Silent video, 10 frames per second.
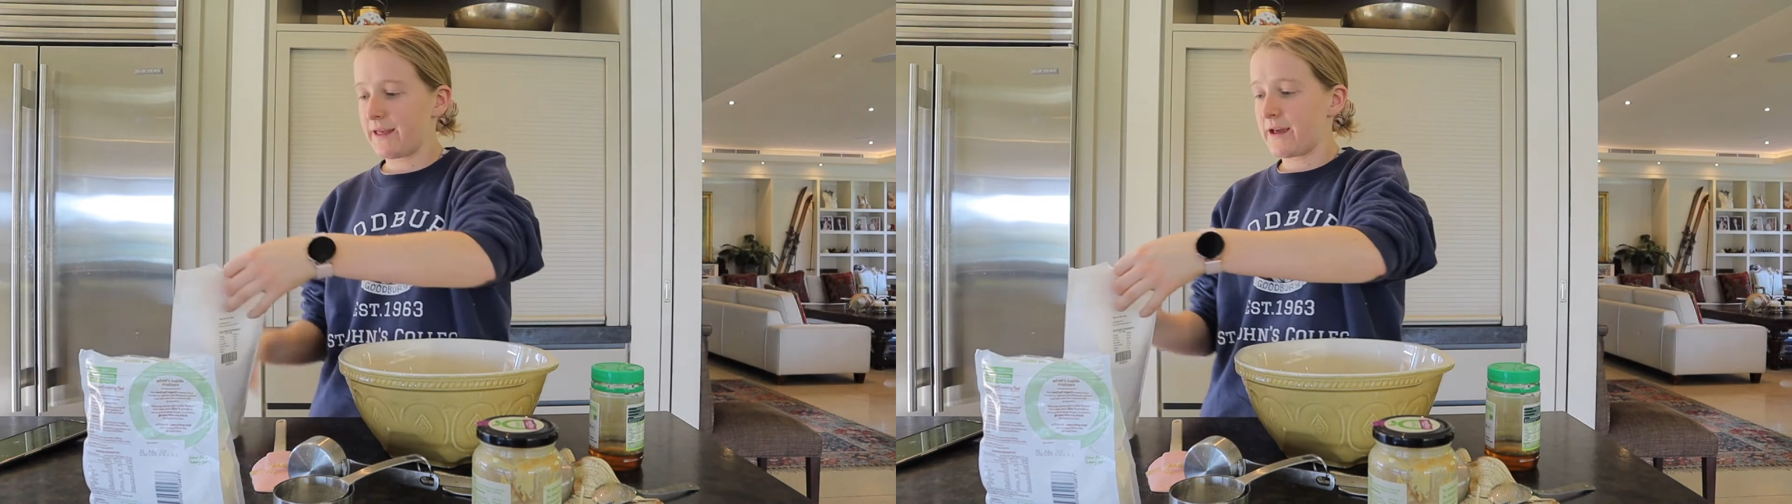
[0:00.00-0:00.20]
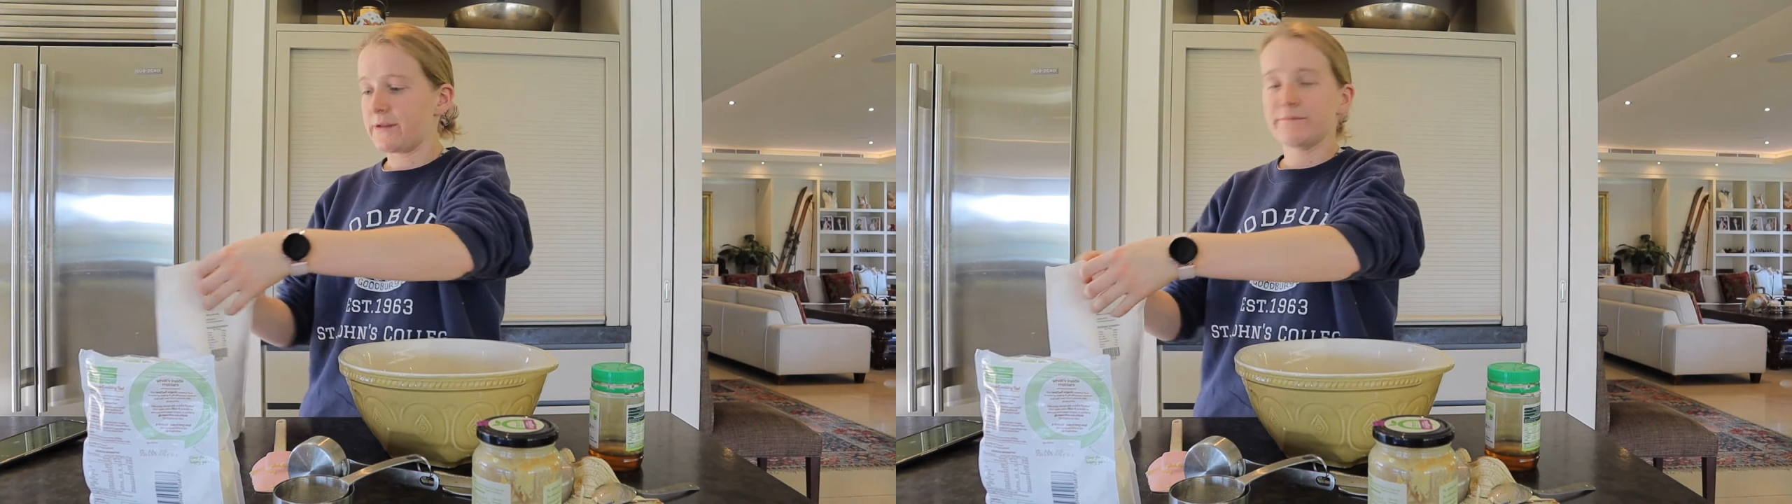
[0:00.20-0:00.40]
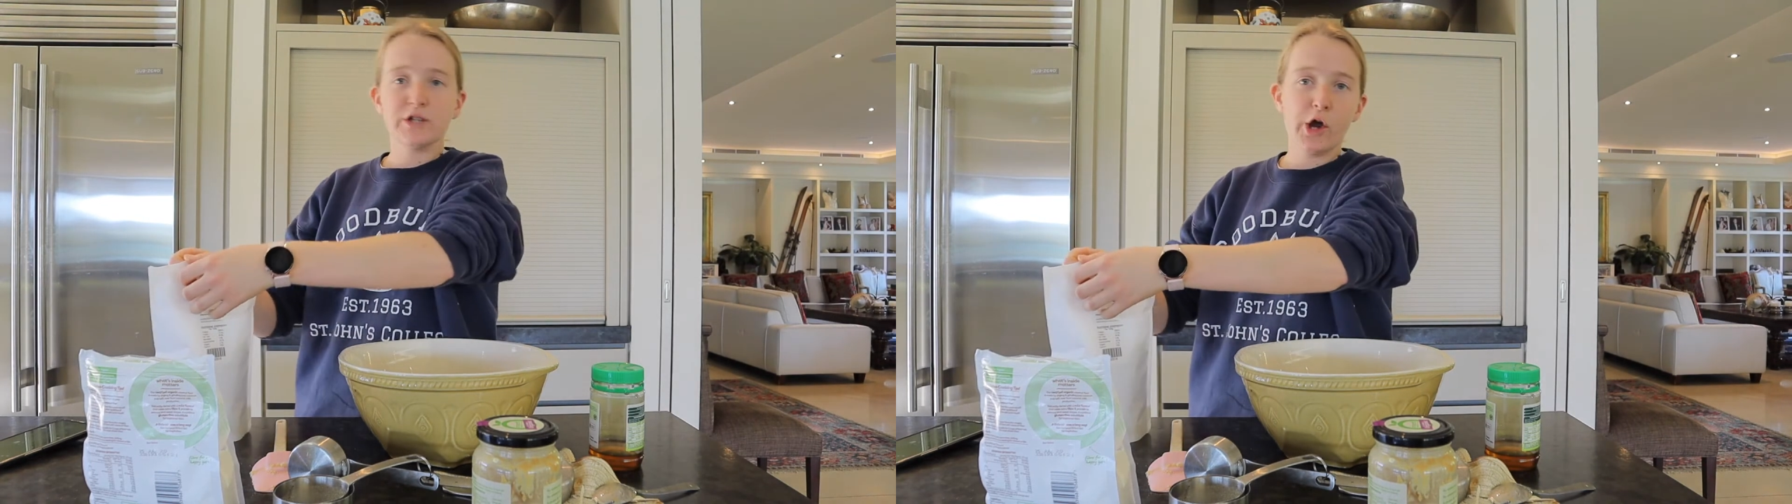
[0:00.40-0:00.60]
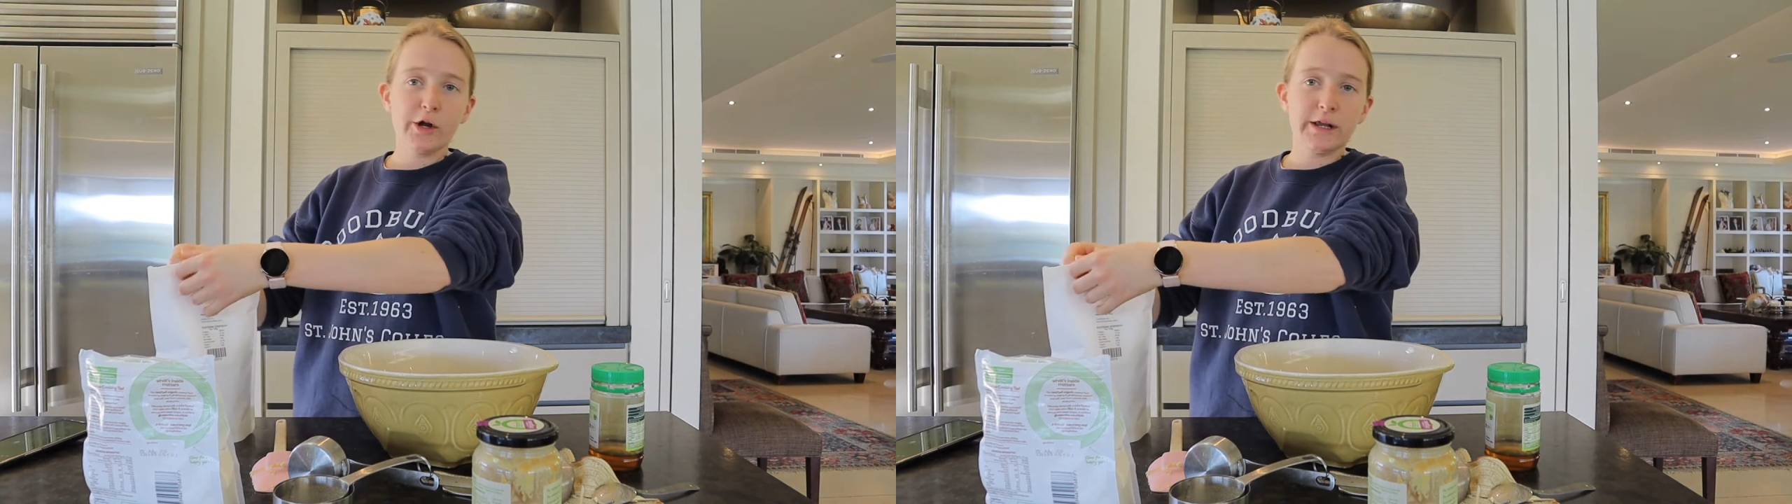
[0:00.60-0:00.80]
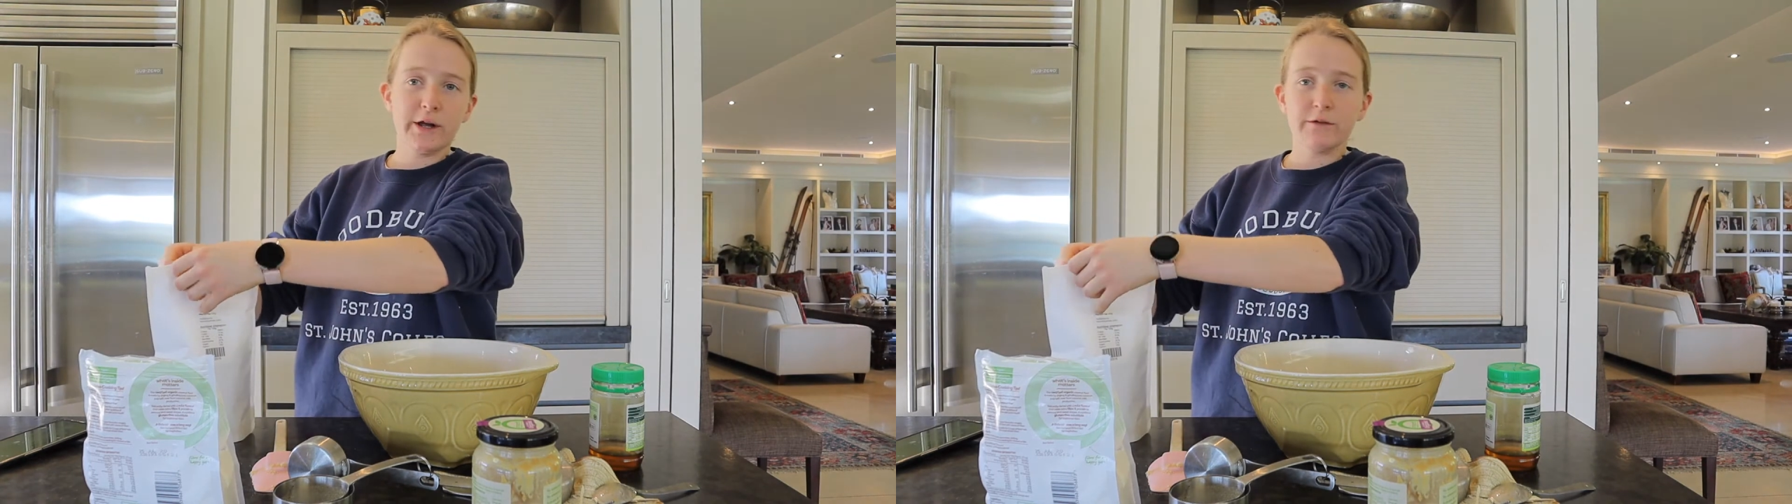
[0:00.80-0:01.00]
there.
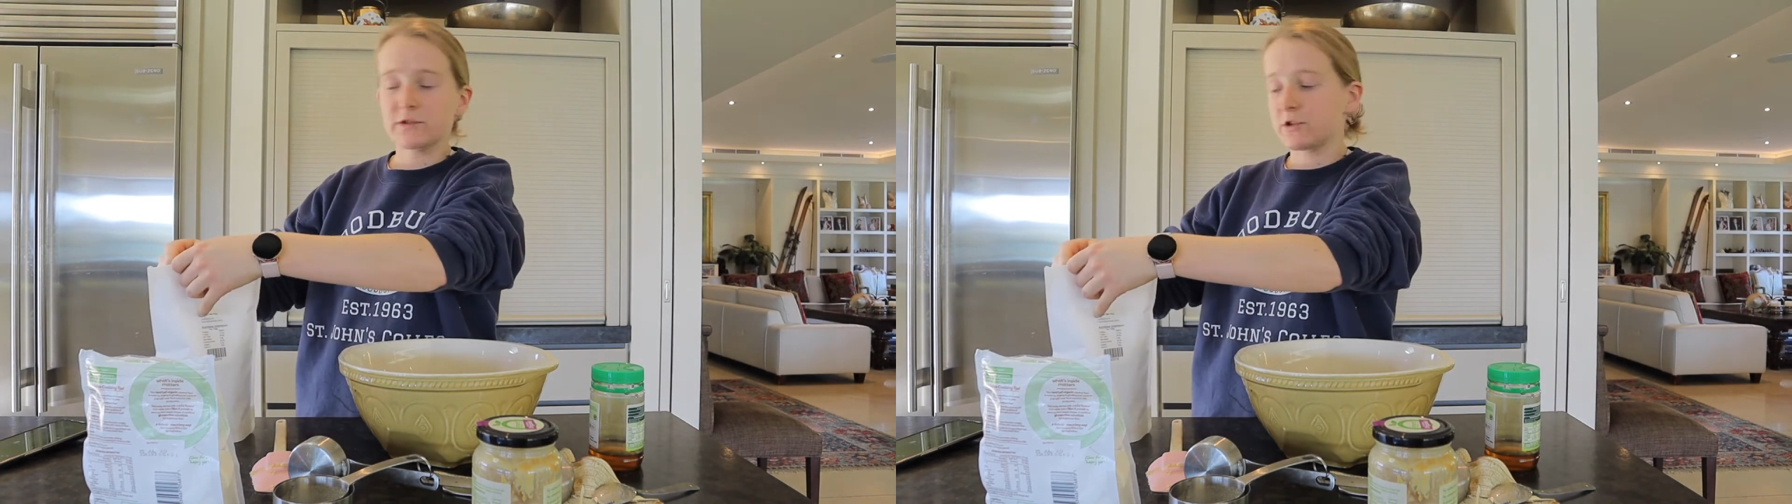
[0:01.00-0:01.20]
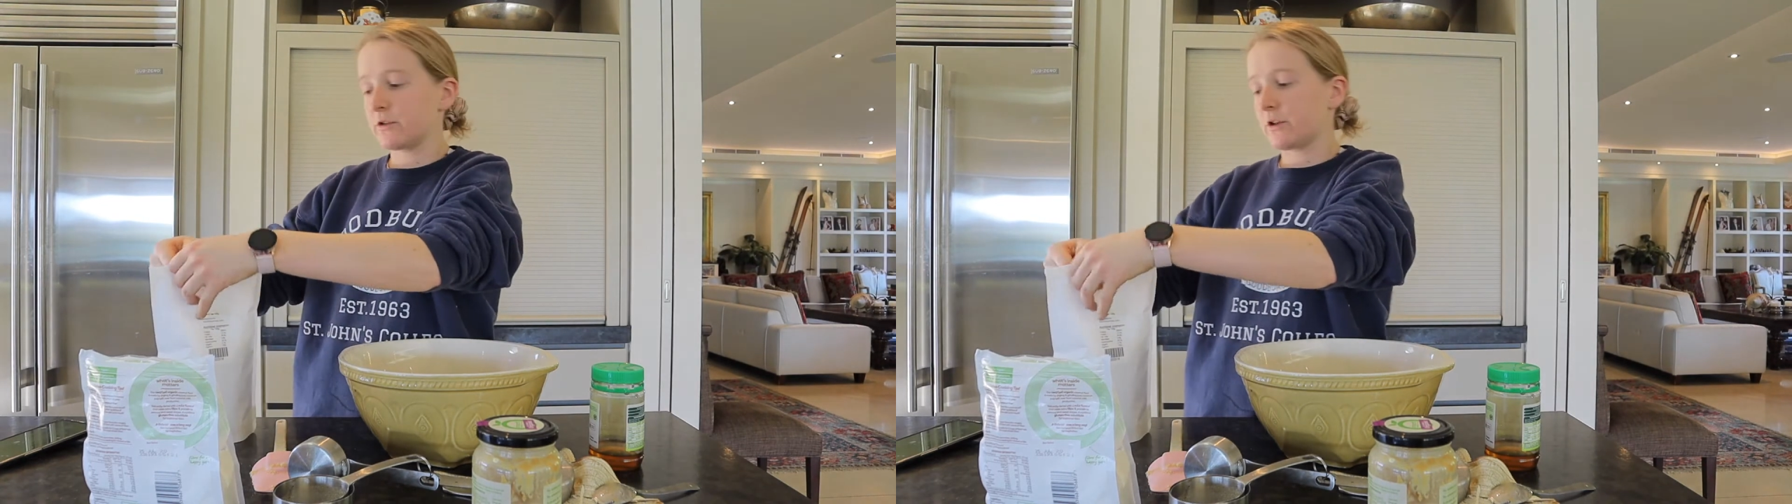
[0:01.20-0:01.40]
Totally optional